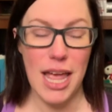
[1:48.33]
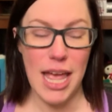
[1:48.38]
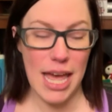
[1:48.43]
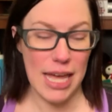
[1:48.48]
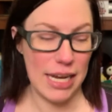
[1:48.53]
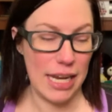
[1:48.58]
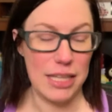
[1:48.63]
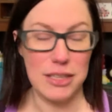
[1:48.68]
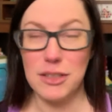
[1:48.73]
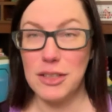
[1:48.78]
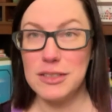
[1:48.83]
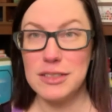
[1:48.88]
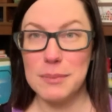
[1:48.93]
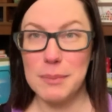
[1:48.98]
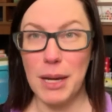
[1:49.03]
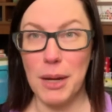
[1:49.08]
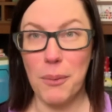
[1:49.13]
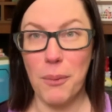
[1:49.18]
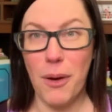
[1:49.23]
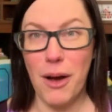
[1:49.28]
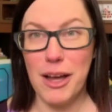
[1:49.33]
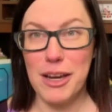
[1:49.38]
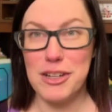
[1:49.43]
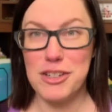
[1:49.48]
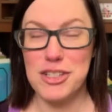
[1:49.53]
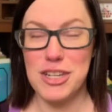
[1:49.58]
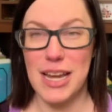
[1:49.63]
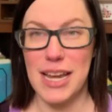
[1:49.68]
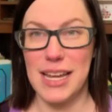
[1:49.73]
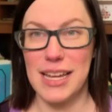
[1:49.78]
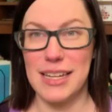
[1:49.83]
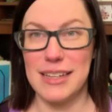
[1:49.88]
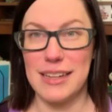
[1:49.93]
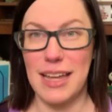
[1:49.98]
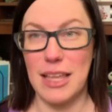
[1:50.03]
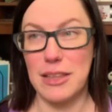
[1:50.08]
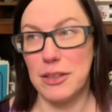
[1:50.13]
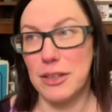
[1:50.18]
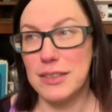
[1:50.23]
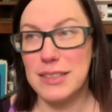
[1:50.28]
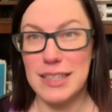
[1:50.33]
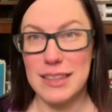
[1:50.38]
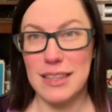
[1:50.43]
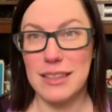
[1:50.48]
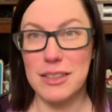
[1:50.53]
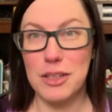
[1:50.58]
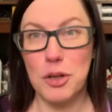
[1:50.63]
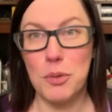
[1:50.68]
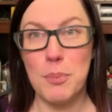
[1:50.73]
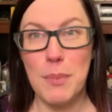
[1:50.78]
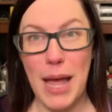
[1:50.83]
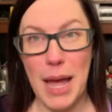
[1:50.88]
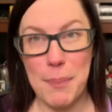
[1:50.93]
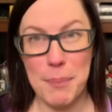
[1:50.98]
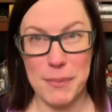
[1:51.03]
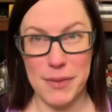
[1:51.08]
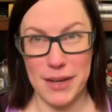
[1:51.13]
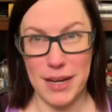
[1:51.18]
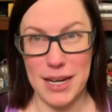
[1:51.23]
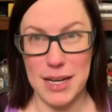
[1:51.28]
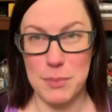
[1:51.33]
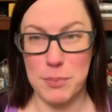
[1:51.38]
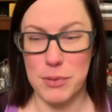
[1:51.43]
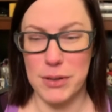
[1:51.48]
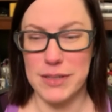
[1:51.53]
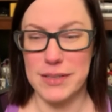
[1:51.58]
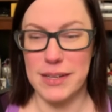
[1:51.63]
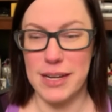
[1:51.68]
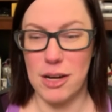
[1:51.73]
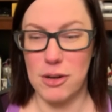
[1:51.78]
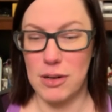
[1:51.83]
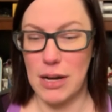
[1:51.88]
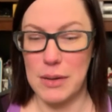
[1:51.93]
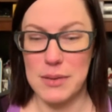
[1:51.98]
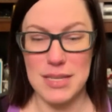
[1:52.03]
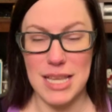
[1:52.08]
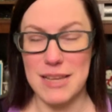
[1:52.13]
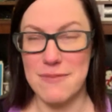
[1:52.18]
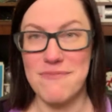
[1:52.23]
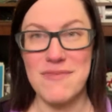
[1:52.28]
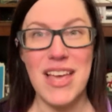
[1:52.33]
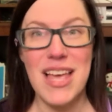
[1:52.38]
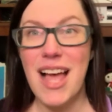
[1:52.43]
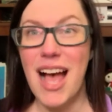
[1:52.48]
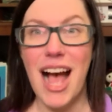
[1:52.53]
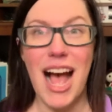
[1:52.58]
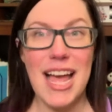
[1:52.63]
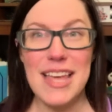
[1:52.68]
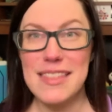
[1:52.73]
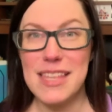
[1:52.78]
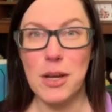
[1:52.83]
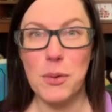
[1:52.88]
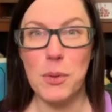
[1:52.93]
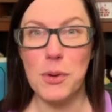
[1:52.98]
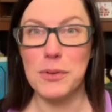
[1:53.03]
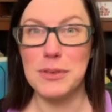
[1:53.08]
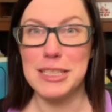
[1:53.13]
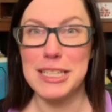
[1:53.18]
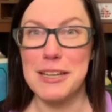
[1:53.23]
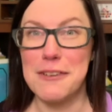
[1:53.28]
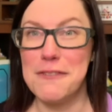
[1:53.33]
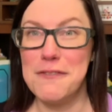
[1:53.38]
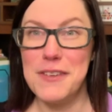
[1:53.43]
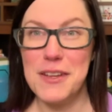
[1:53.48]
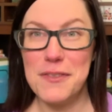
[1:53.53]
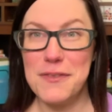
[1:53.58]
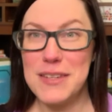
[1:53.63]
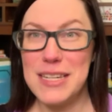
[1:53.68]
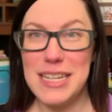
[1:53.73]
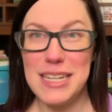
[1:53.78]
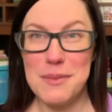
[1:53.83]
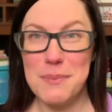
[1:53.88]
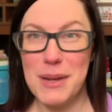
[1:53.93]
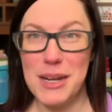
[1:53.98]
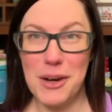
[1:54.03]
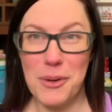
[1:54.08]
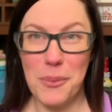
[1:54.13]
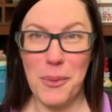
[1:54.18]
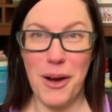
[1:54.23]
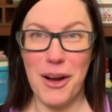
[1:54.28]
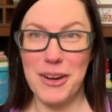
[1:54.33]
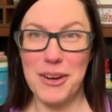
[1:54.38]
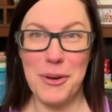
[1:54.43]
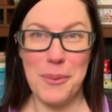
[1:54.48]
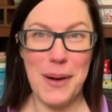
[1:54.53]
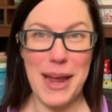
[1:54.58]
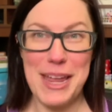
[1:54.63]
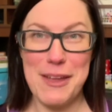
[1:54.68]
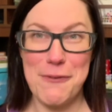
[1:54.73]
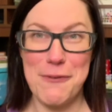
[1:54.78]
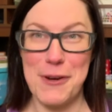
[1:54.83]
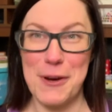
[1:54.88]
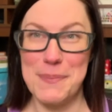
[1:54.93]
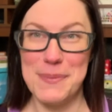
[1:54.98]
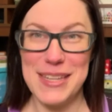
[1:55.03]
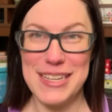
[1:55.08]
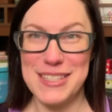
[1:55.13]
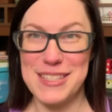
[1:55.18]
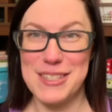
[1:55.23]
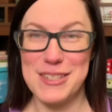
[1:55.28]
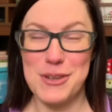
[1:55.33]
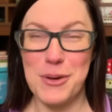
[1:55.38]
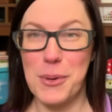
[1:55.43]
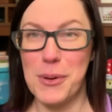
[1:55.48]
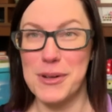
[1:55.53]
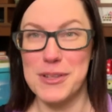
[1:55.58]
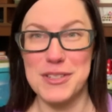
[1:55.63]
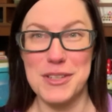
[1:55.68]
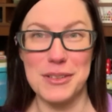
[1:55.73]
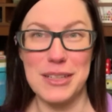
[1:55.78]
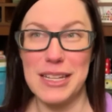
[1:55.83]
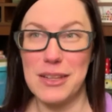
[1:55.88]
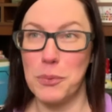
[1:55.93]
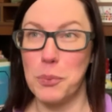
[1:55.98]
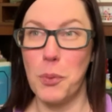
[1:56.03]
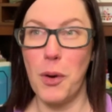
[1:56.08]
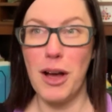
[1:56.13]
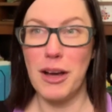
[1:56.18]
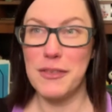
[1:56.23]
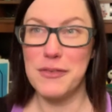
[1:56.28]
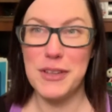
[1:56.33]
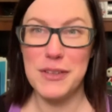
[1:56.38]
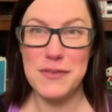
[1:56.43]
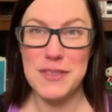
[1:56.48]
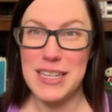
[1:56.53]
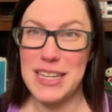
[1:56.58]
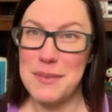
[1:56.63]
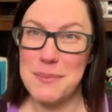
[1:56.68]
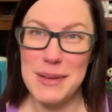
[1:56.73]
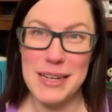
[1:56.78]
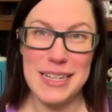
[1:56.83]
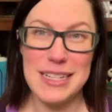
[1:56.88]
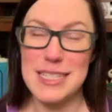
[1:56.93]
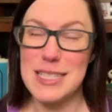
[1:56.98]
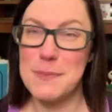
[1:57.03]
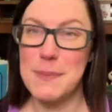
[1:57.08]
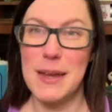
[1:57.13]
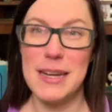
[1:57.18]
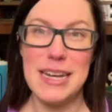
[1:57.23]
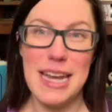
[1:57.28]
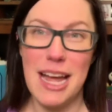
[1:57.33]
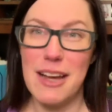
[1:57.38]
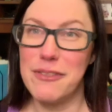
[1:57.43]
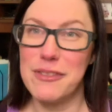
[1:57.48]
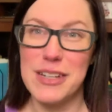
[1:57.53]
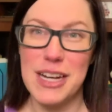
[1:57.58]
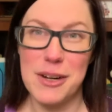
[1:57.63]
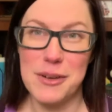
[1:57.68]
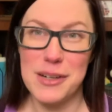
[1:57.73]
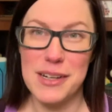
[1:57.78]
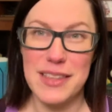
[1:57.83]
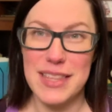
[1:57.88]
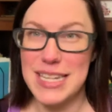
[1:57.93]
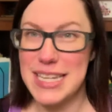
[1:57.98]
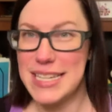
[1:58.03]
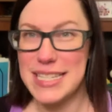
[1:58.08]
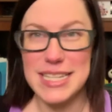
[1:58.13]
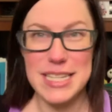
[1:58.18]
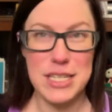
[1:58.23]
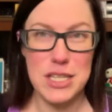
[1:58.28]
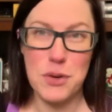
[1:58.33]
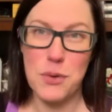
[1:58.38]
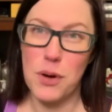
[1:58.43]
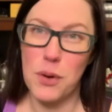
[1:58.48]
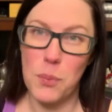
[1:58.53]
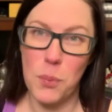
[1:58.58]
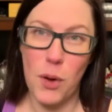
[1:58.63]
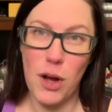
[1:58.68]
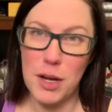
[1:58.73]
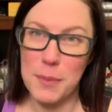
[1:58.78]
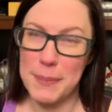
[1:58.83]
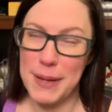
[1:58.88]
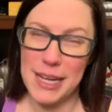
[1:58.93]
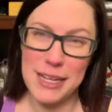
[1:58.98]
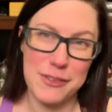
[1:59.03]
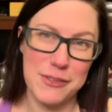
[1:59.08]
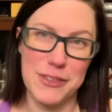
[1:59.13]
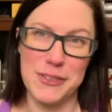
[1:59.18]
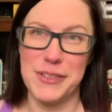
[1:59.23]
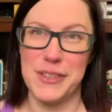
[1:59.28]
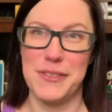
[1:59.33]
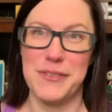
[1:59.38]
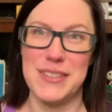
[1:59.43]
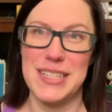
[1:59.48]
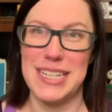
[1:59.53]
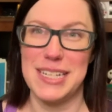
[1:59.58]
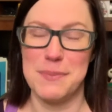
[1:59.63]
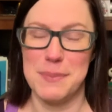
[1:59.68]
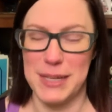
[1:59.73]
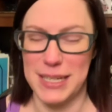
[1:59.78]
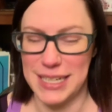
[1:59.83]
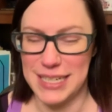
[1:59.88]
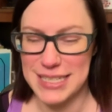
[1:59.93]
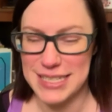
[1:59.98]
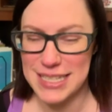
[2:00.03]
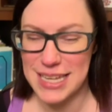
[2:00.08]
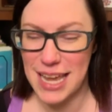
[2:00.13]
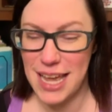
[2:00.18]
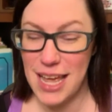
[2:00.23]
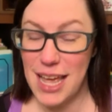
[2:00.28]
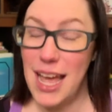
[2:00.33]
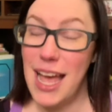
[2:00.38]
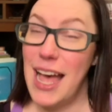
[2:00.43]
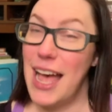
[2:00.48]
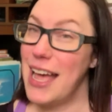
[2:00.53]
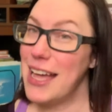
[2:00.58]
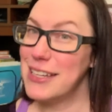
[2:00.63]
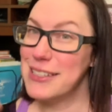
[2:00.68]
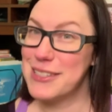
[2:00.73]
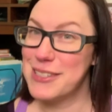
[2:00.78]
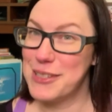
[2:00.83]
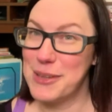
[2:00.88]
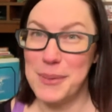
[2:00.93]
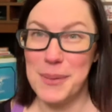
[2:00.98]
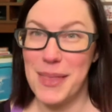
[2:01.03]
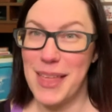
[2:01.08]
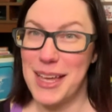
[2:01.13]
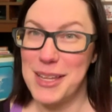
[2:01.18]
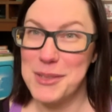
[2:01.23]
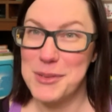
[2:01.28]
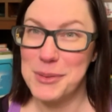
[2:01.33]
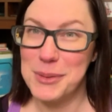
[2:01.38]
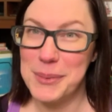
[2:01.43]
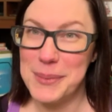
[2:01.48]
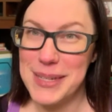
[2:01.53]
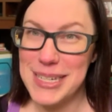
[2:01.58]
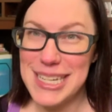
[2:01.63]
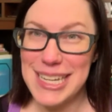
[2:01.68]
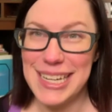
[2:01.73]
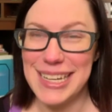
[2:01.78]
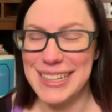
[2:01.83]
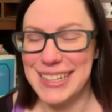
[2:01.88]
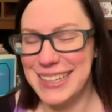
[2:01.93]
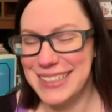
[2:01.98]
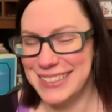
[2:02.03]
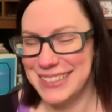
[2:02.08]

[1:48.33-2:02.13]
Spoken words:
And I looked at my watch and I looked at the little map that I had printed out, and I was like, I think we're only a 15-minute walk away from this store, so let's walk 15 minutes, spend half an hour at the Disney store, and walk back for 15 minutes. And so that's what we did.